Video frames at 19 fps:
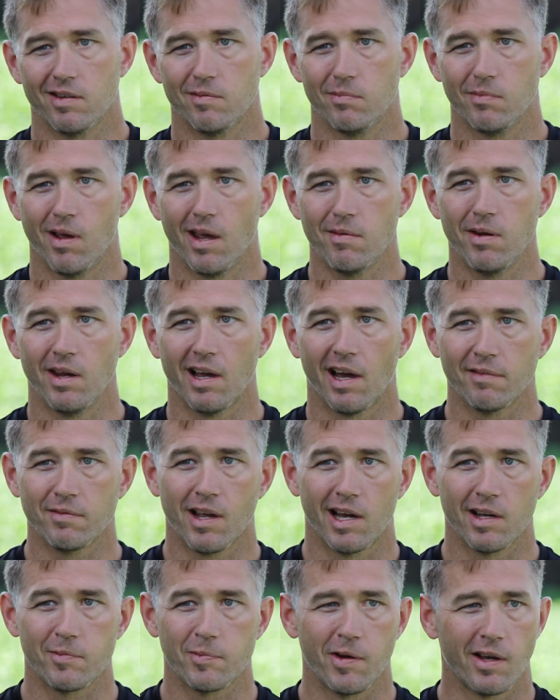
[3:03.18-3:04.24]
Maybe I've
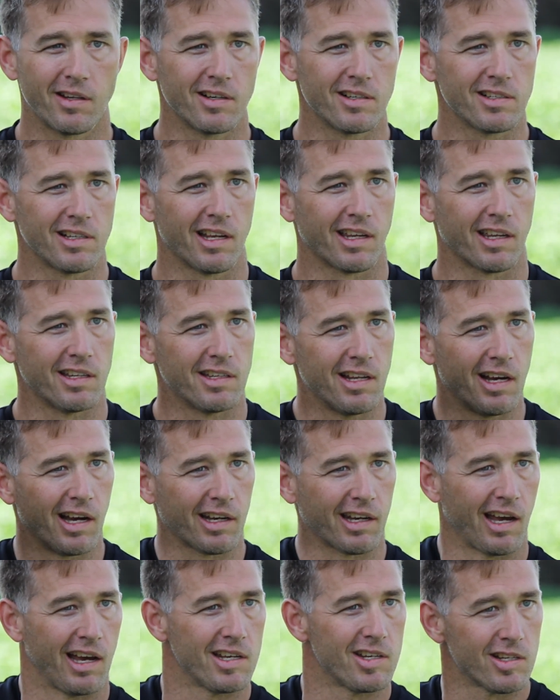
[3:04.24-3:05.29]
got feathers like a
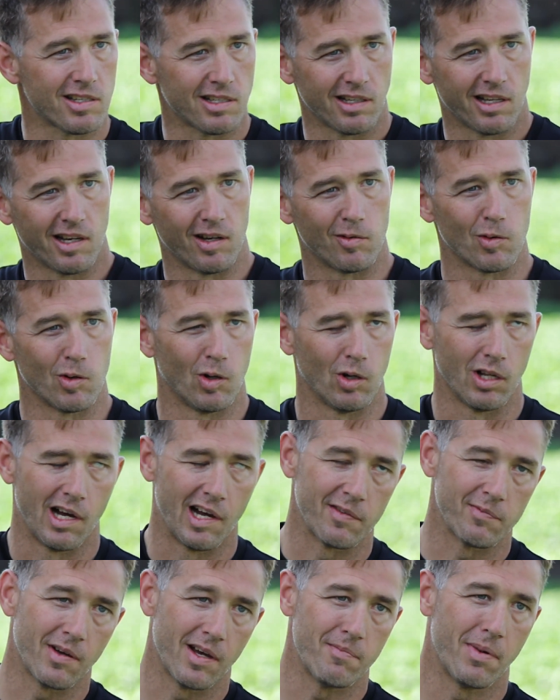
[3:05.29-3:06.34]
duck. I just let it roll
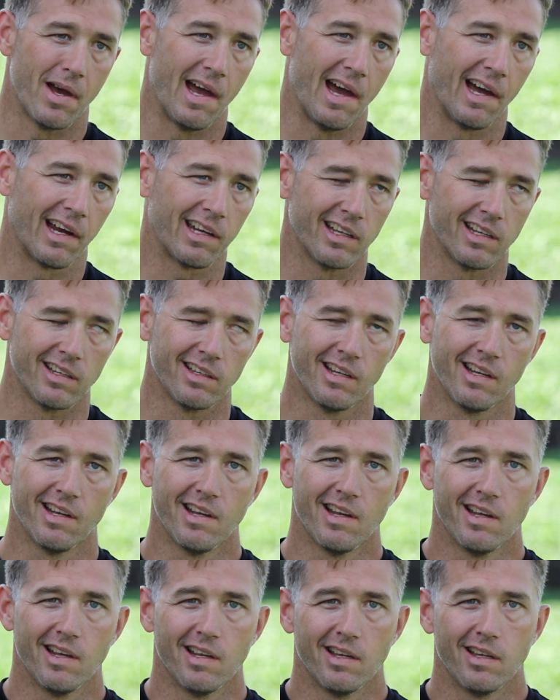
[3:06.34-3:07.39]
off my back. And
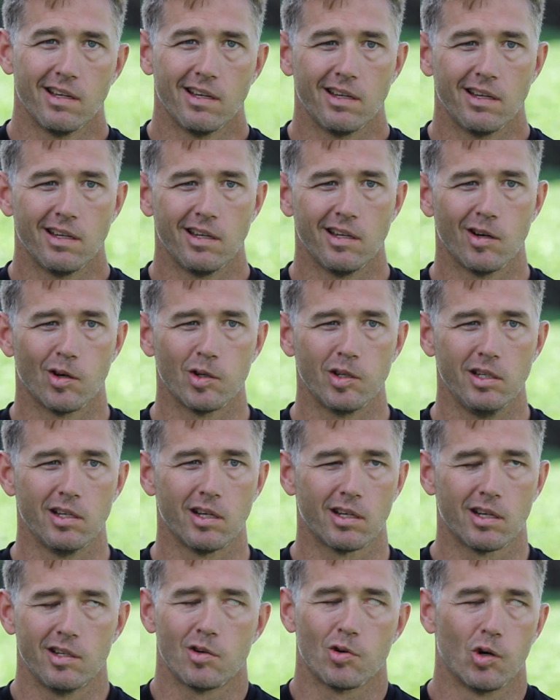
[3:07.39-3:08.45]
you know,
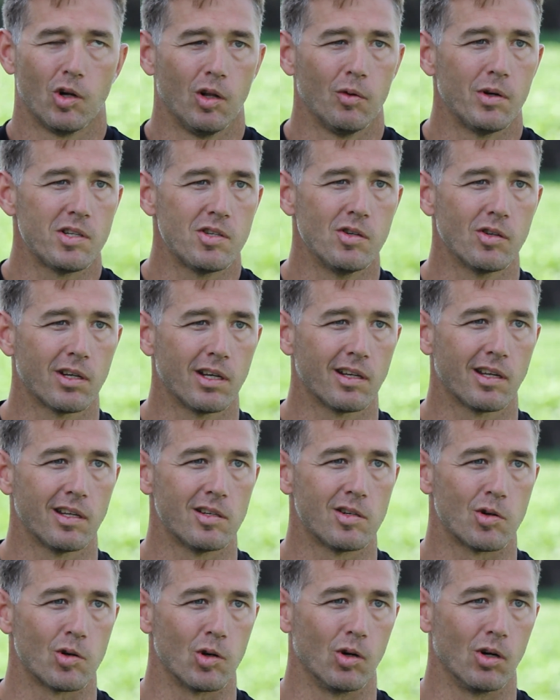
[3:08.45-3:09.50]
you control what you can
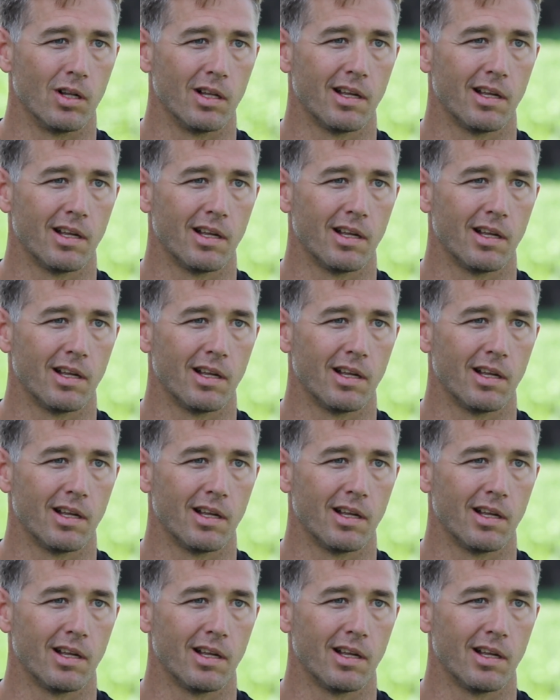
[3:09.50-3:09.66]
control.